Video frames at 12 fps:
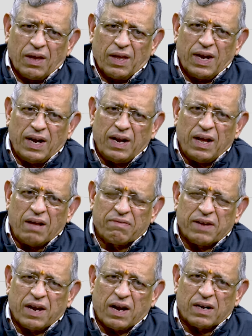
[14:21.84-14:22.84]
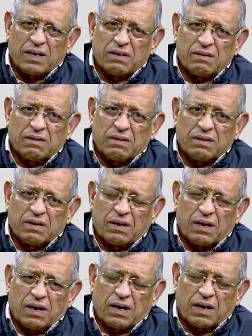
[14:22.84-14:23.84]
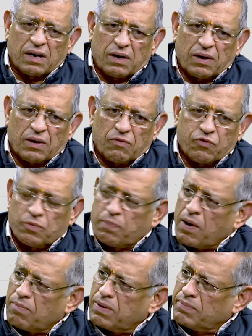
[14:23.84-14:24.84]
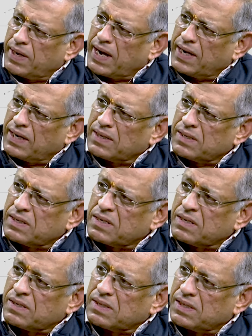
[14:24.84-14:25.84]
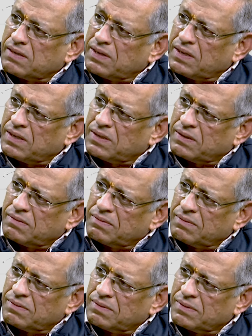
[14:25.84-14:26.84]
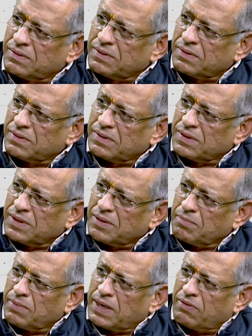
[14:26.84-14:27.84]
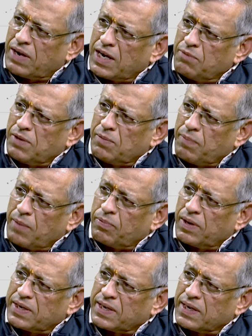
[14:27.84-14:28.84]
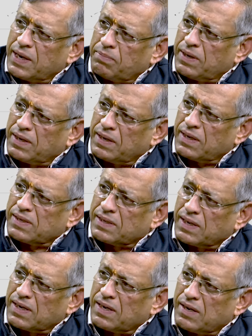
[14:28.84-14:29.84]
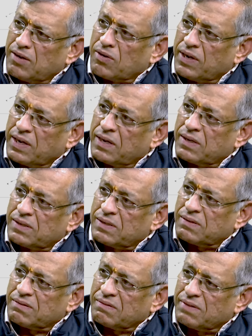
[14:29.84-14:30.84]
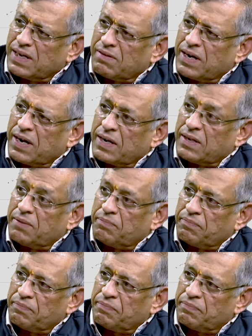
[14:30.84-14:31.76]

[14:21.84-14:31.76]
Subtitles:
In India, we had a food problem in 1960s and 70s. But our animal population kept increasing and did not decrease. We never ate them.